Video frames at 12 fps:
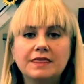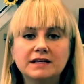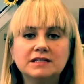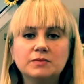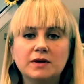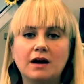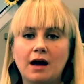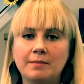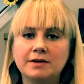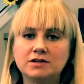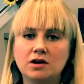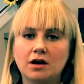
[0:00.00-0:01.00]
This week
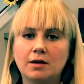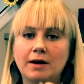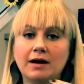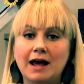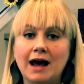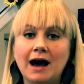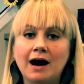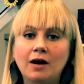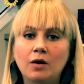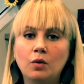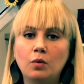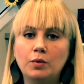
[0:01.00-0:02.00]
I'm gonna talk about
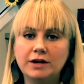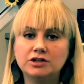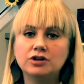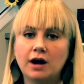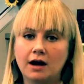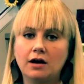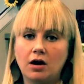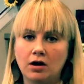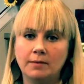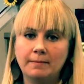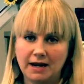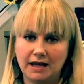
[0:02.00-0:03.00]
how we track
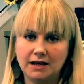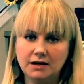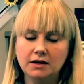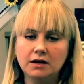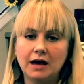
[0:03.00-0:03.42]
our money,